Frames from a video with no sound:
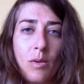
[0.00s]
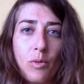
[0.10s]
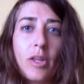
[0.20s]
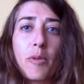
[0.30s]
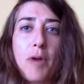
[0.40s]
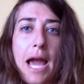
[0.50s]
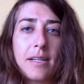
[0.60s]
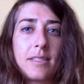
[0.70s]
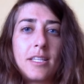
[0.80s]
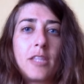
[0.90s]
really
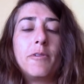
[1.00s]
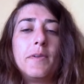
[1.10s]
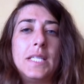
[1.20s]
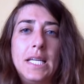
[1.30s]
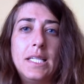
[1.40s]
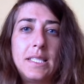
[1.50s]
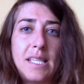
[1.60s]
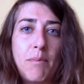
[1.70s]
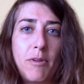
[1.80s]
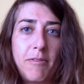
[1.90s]
practicing the routine
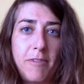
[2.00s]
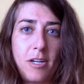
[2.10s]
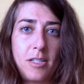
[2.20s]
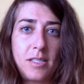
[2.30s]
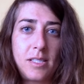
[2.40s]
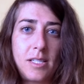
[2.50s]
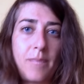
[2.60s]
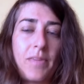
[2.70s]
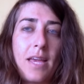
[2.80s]
December 1st.